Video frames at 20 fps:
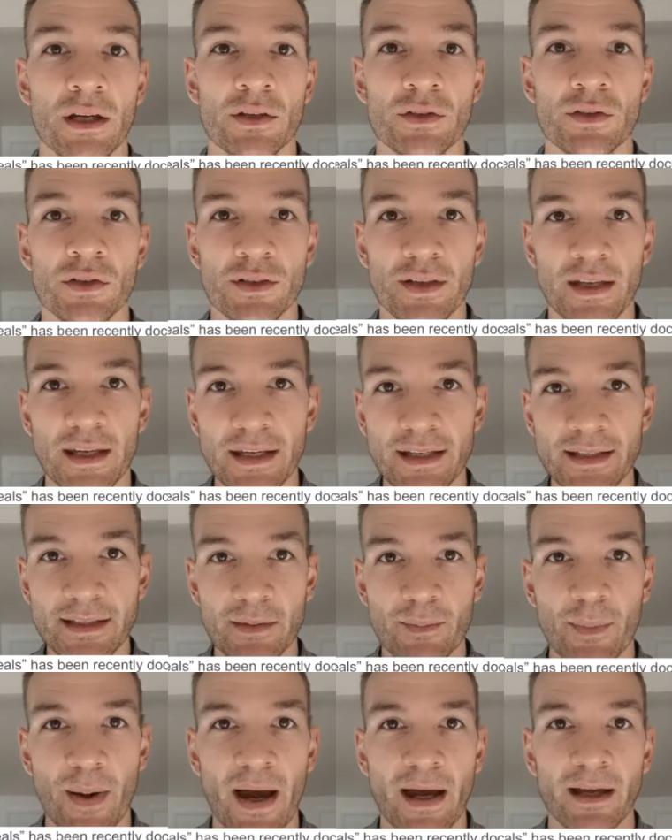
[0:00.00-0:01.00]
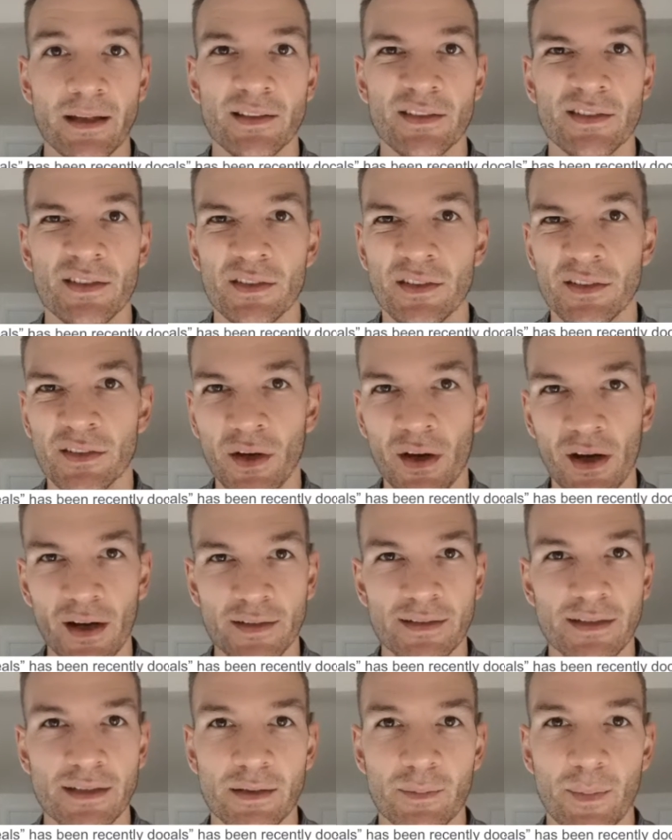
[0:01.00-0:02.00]
just eating patterns and
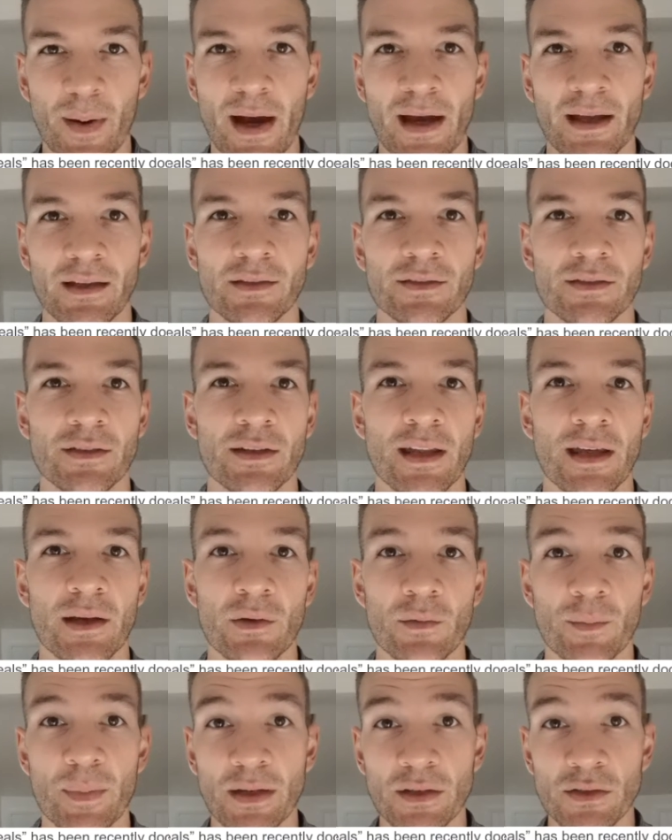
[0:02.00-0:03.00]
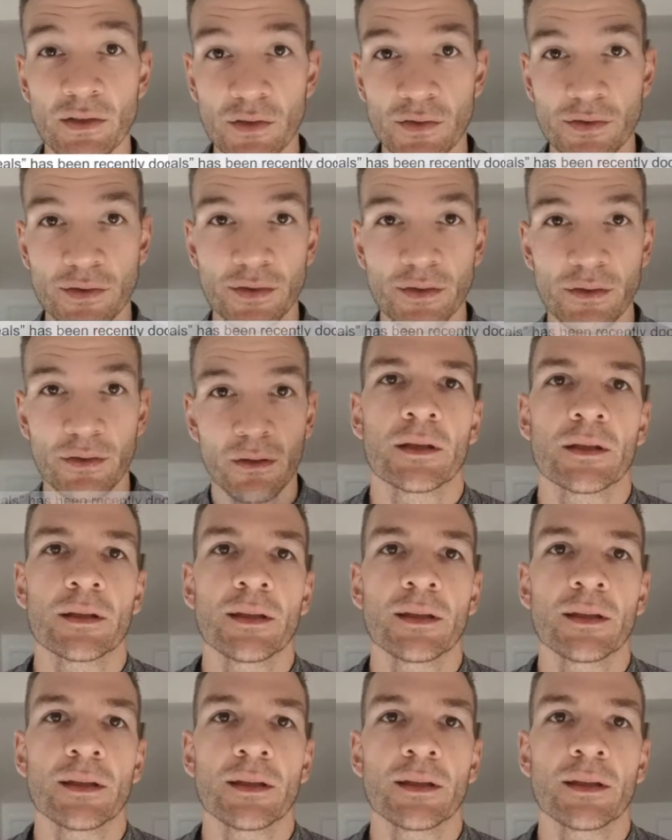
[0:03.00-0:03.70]
dieting patterns that they had been used to.